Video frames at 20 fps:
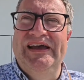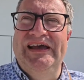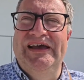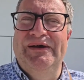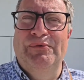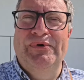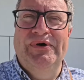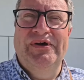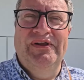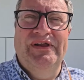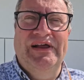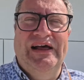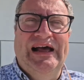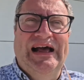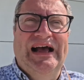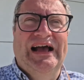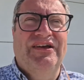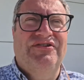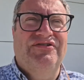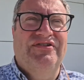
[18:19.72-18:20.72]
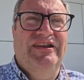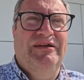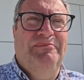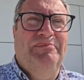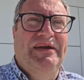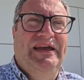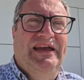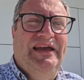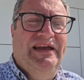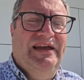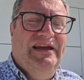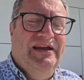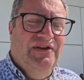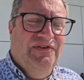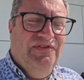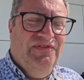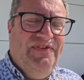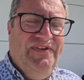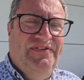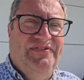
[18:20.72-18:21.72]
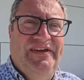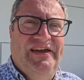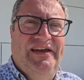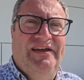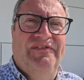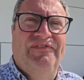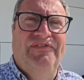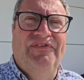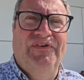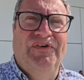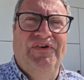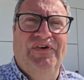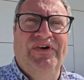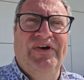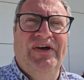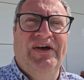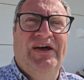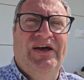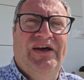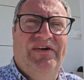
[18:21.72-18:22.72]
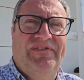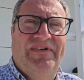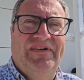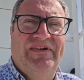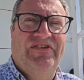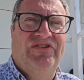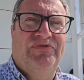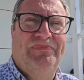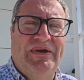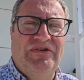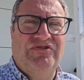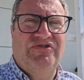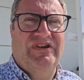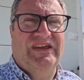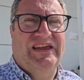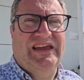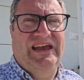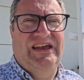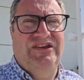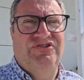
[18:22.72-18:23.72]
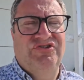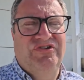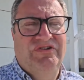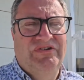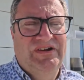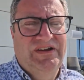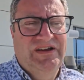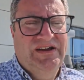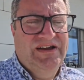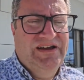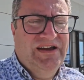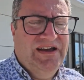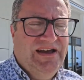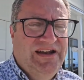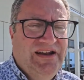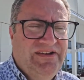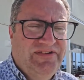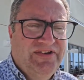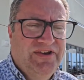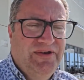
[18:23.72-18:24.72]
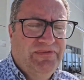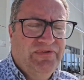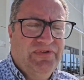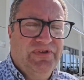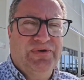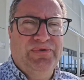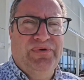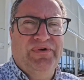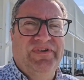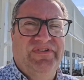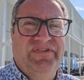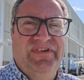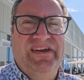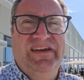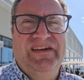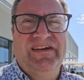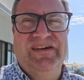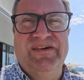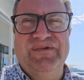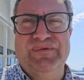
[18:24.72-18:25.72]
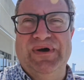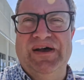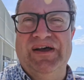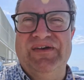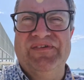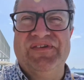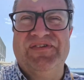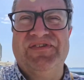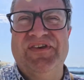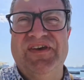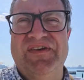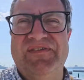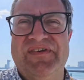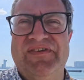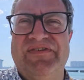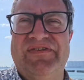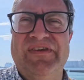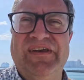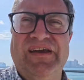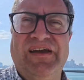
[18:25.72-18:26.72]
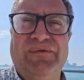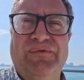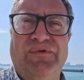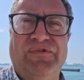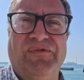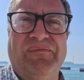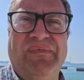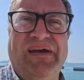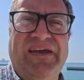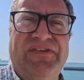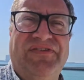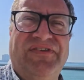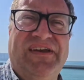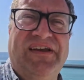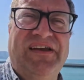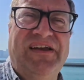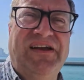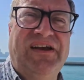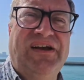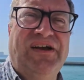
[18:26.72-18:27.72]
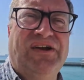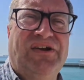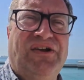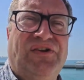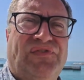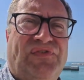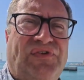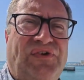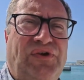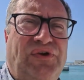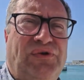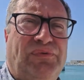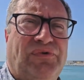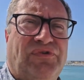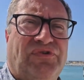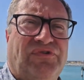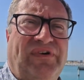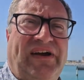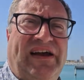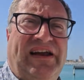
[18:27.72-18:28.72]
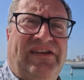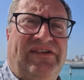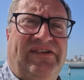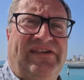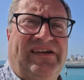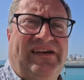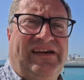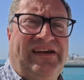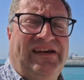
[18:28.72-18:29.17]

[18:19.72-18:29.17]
it will actually be fitting for a very special occasion. And in terms of the quality, well, the service was amazing, the food was great,